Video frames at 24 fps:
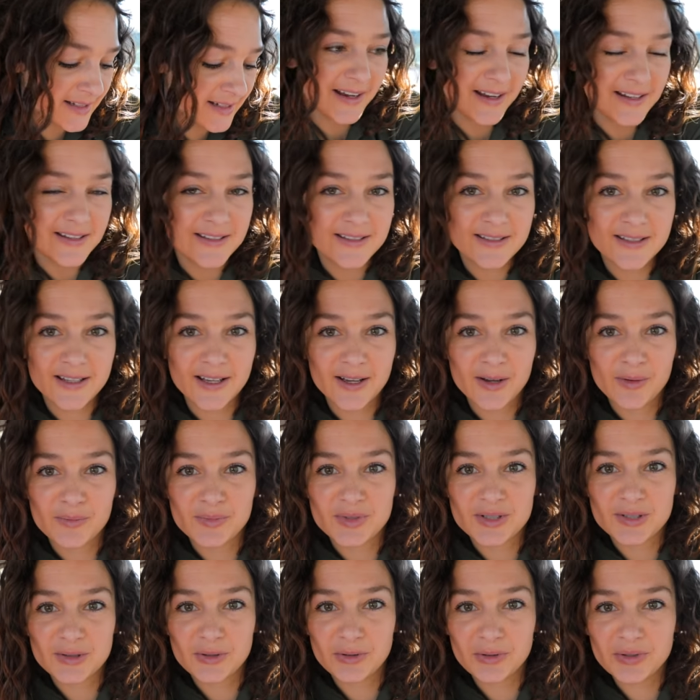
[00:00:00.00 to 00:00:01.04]
get some
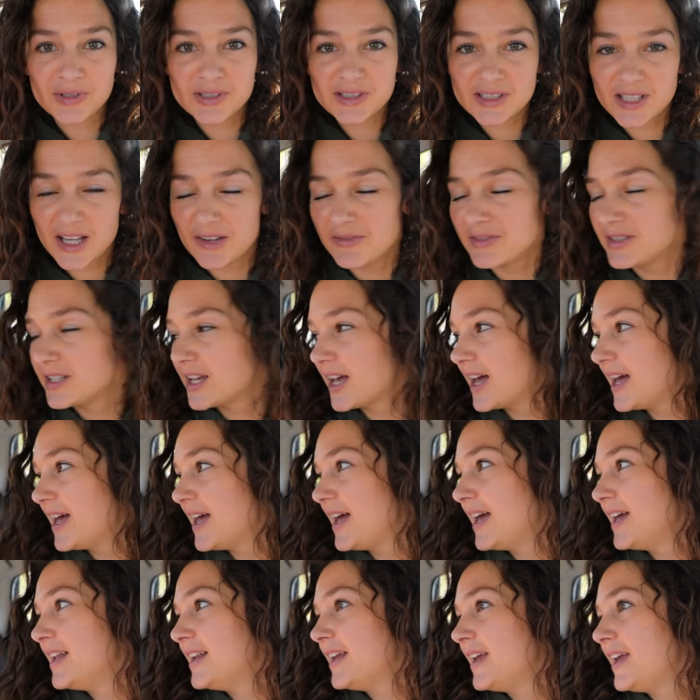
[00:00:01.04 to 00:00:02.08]
school stuff
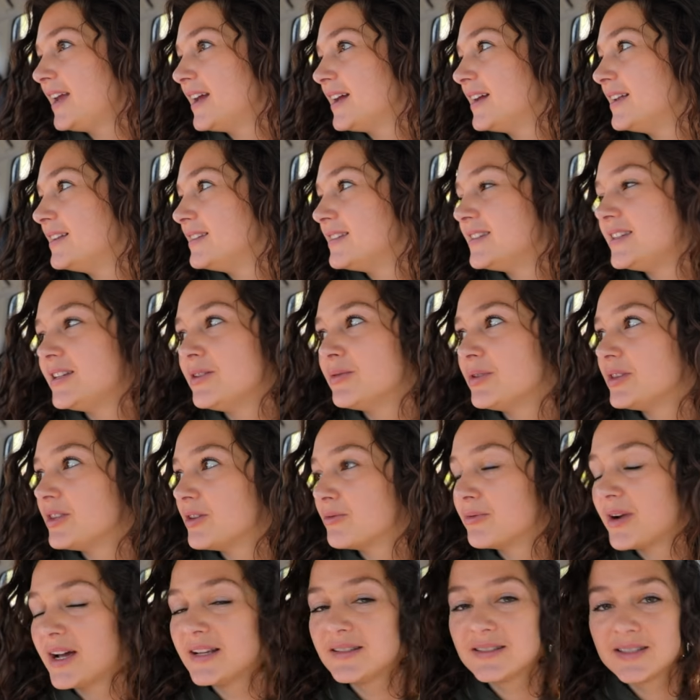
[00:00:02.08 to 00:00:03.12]
done and see what
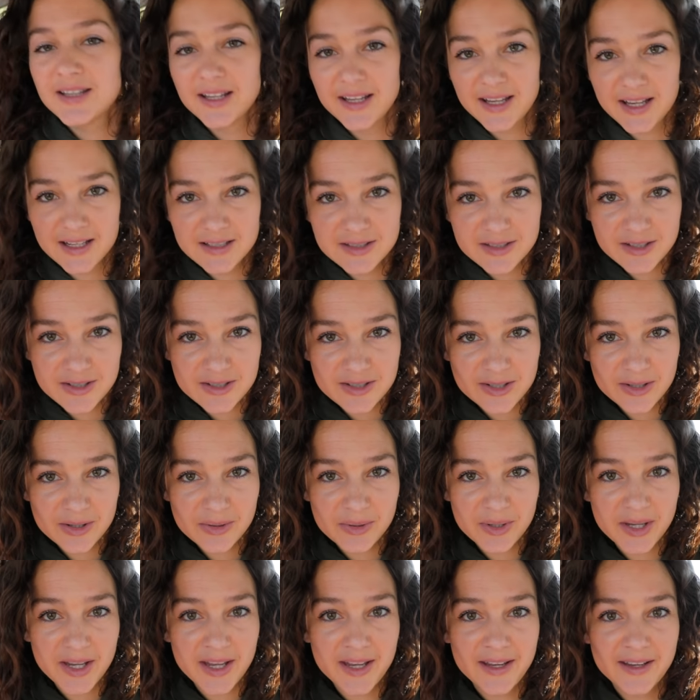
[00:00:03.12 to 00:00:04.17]
the rest of the kids are
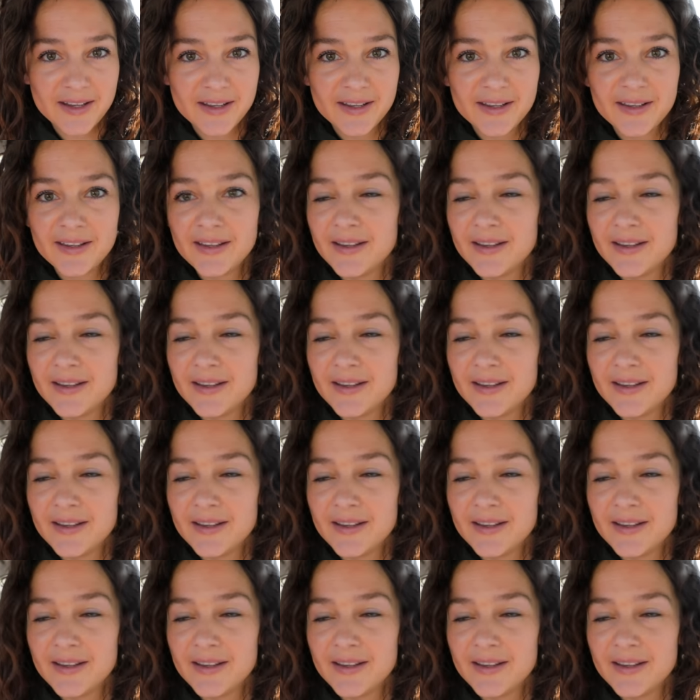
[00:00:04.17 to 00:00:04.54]
doing.